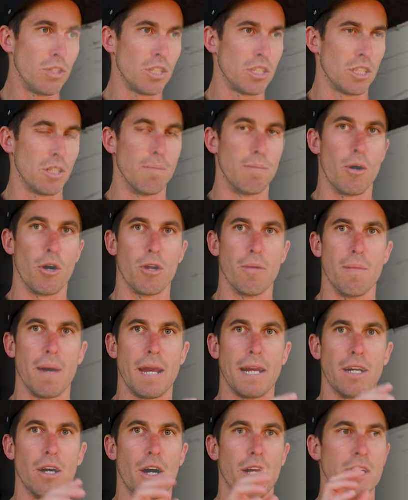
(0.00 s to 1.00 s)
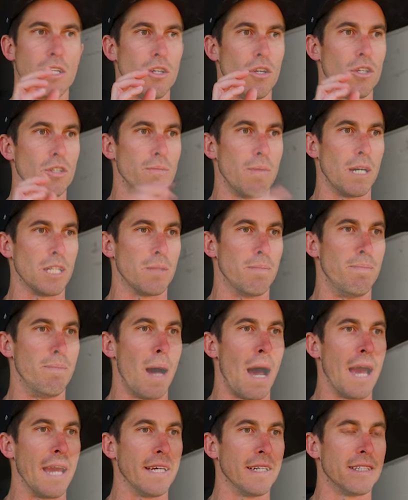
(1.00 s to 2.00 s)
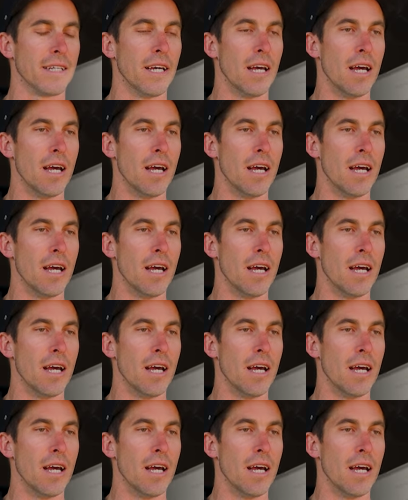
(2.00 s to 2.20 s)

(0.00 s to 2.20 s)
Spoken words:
using the bottom meat. I didn't use much bait.